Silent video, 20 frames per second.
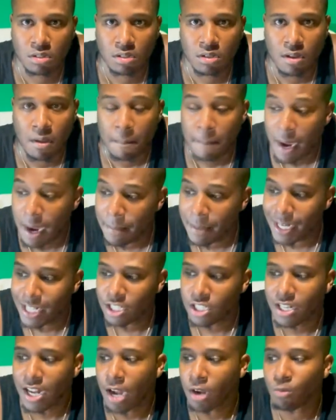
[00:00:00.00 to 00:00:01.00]
Maybe these
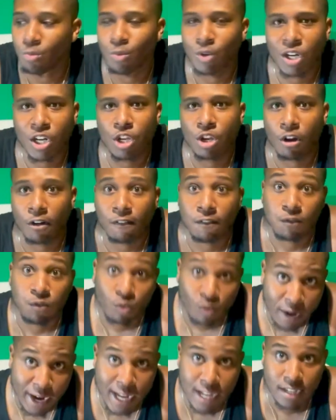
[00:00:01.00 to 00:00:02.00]
are not really your
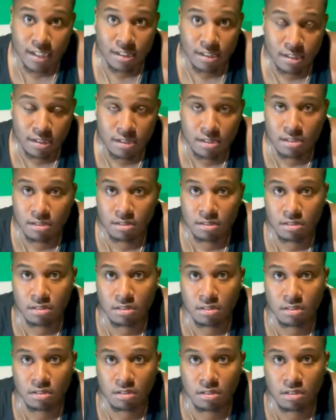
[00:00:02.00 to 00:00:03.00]
friends.
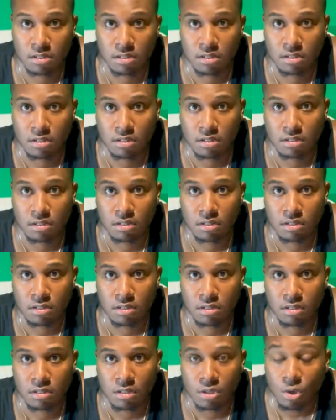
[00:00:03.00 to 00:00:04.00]

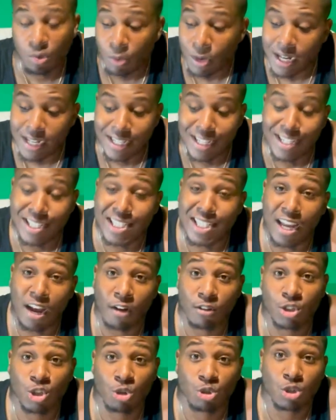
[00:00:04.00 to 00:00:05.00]
You really need to stay off
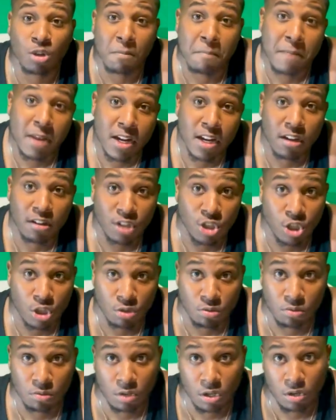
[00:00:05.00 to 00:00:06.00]
social media in
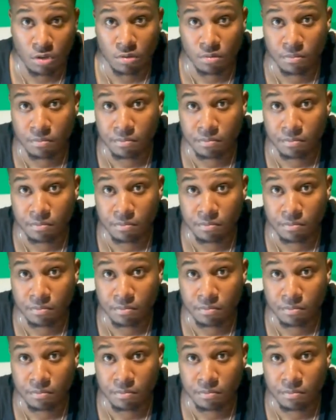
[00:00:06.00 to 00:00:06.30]
general, y'all.